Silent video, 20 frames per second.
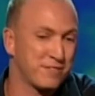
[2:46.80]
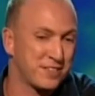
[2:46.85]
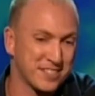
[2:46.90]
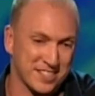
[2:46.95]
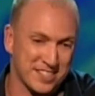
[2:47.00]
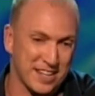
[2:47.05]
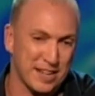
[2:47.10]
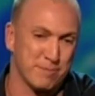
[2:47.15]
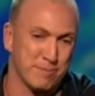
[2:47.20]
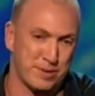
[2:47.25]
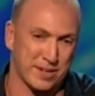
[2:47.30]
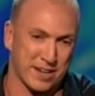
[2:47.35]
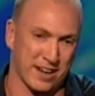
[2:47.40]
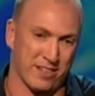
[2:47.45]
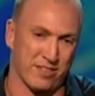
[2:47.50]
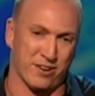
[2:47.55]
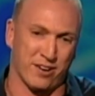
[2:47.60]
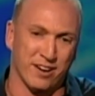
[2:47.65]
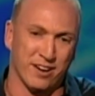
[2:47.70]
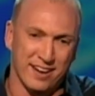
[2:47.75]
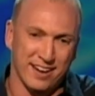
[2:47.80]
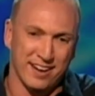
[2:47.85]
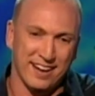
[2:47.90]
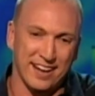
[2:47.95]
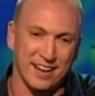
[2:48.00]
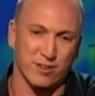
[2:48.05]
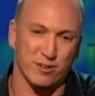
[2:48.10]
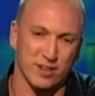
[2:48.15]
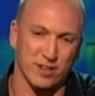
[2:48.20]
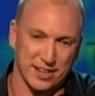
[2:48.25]
to sleep together
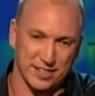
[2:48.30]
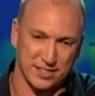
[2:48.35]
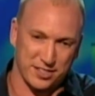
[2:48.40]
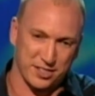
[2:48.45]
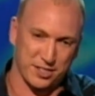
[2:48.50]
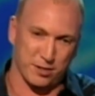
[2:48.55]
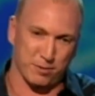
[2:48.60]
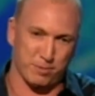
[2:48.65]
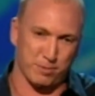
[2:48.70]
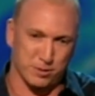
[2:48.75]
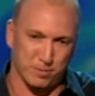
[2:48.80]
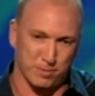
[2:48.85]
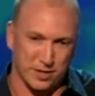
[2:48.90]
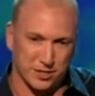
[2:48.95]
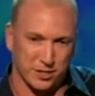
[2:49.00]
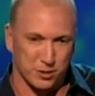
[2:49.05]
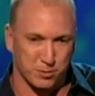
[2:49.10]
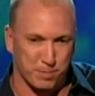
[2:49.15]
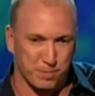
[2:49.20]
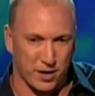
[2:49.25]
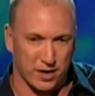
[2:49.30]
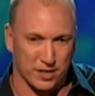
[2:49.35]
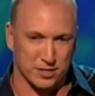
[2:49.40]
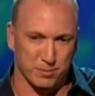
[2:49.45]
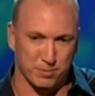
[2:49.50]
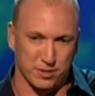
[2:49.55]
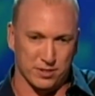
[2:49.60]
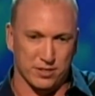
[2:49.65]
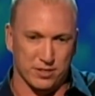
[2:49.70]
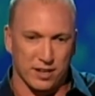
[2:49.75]
in a relationship as much as
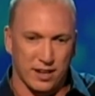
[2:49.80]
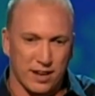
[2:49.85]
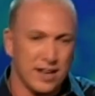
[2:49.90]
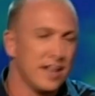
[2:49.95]
possible.